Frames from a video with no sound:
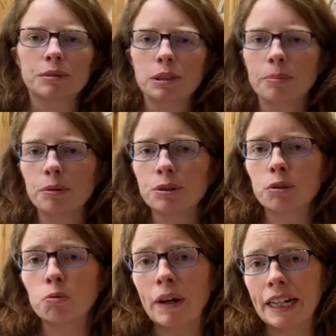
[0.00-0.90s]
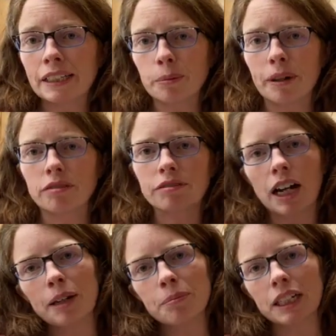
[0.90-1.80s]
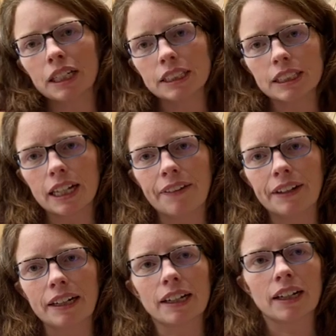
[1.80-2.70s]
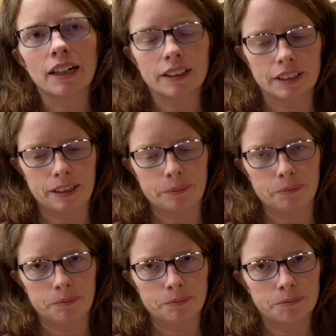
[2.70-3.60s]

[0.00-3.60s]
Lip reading: supposed to wait about 5 minutes and then cut them,